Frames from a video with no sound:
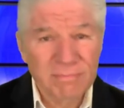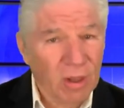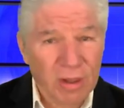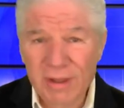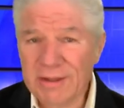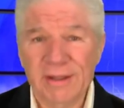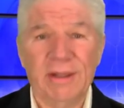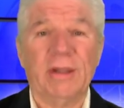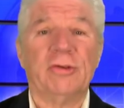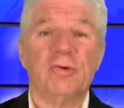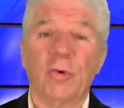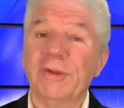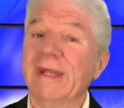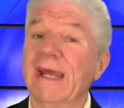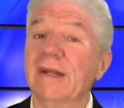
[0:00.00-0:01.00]
Uh, it,
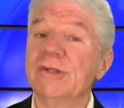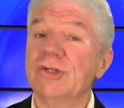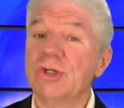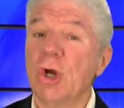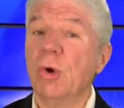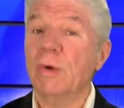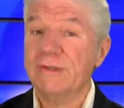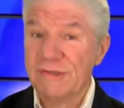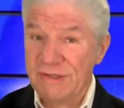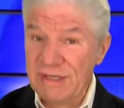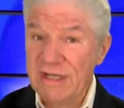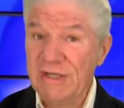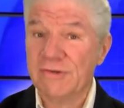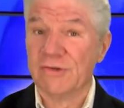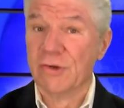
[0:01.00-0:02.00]
toward the end of the show, it's a
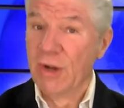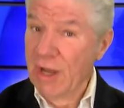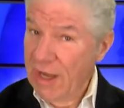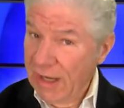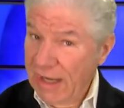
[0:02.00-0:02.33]
teaser.